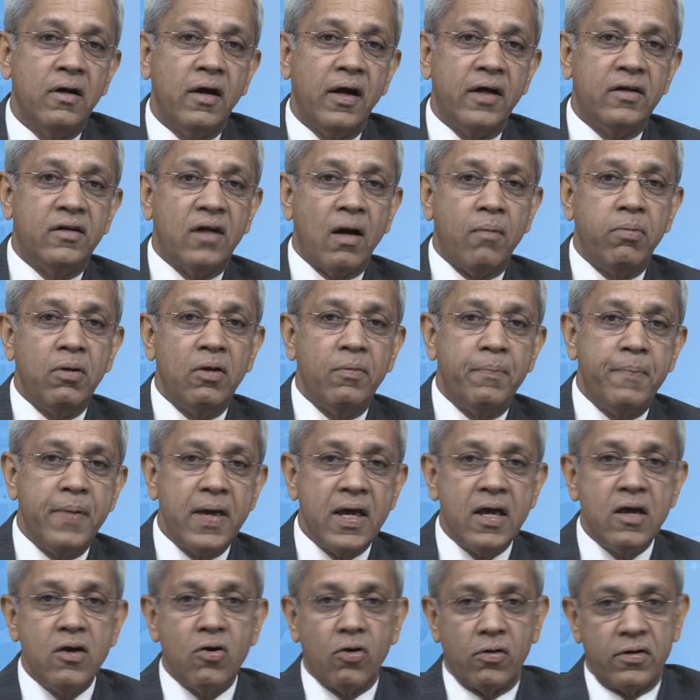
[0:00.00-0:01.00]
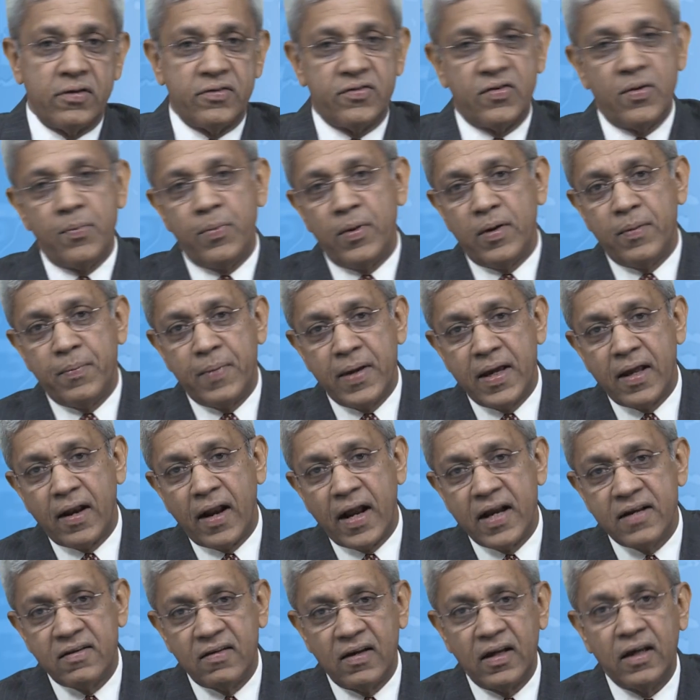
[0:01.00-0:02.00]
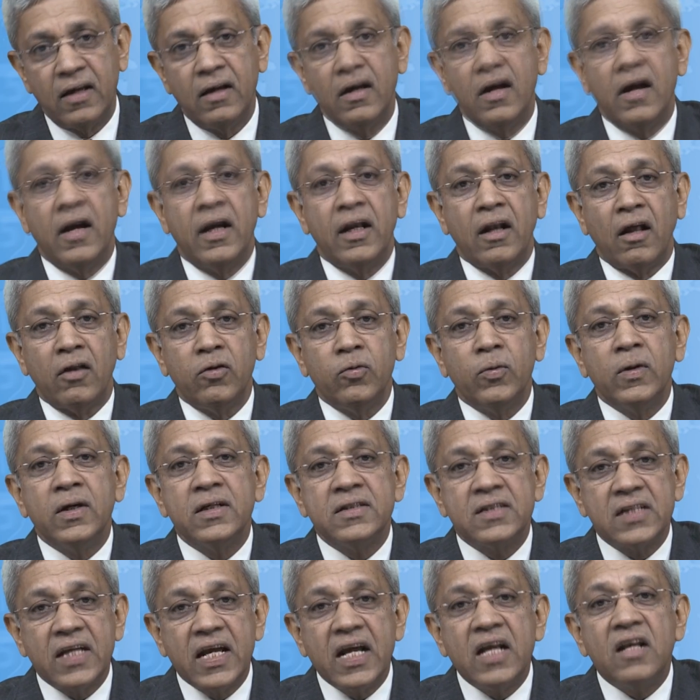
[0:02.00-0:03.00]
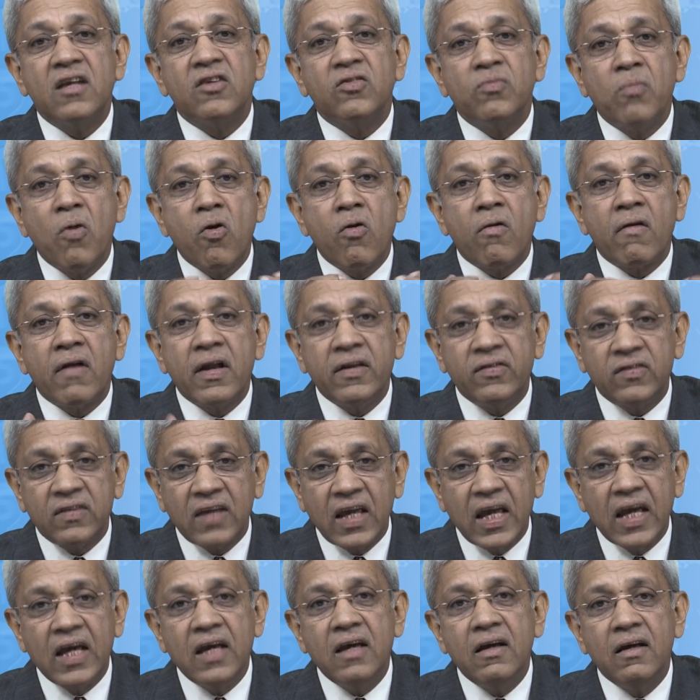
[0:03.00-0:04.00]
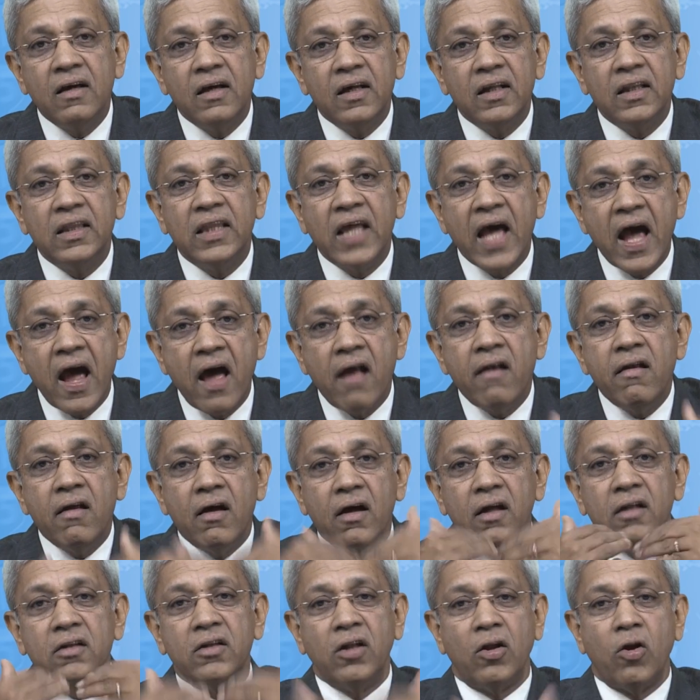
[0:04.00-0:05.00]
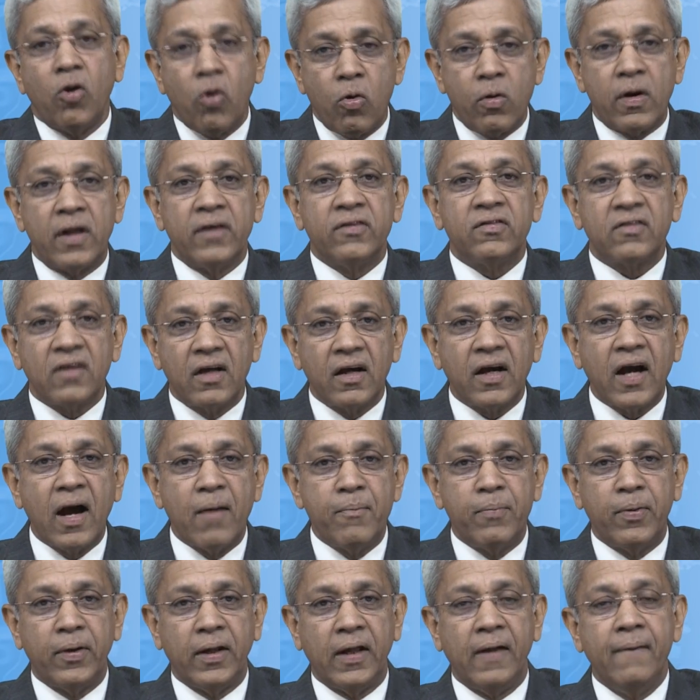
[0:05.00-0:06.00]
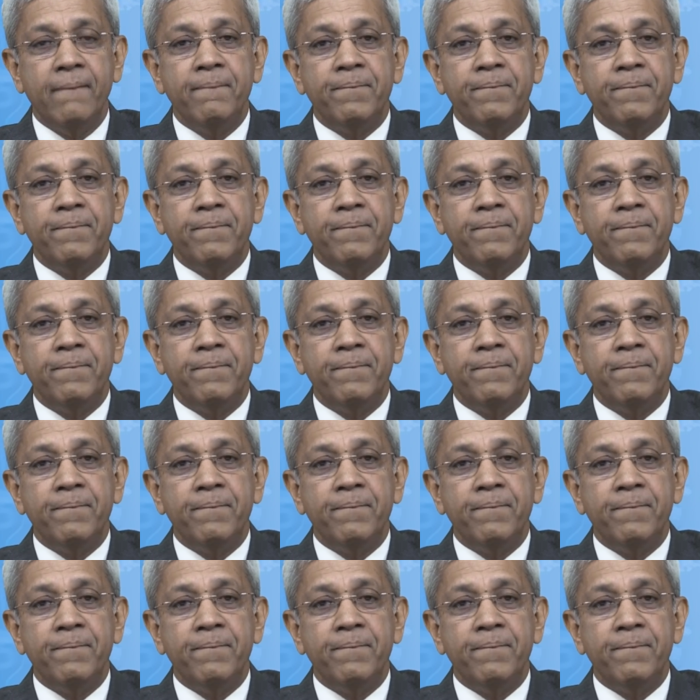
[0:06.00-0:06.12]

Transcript: a BB or a BBB rating. In other words, it is more risky than the low risk company.